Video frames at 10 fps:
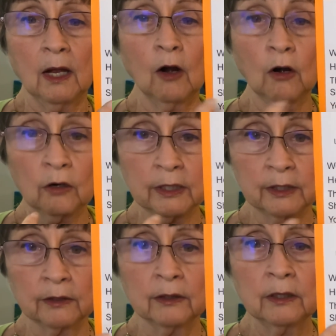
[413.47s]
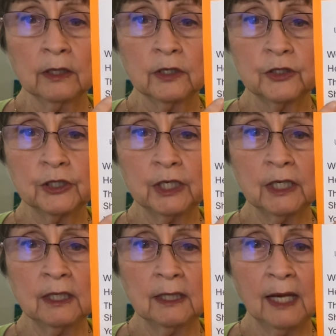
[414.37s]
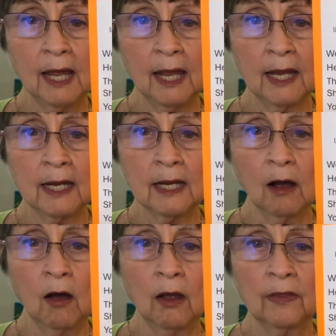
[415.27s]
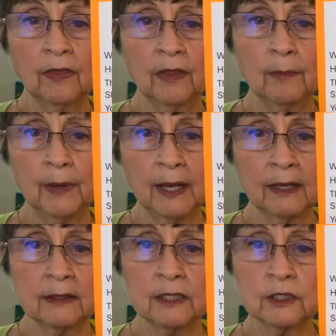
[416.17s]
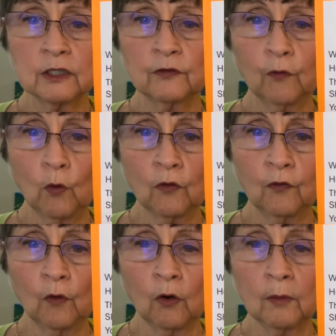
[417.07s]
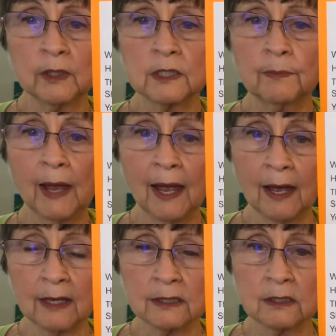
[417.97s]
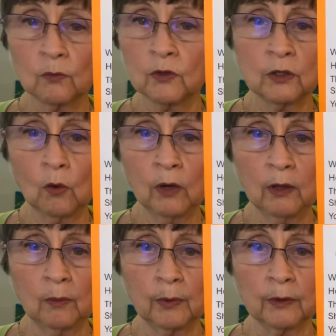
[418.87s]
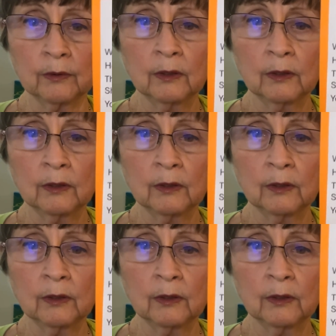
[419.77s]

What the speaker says: Earlier, she lay on the bed. This is fourth form. It's past with no helper.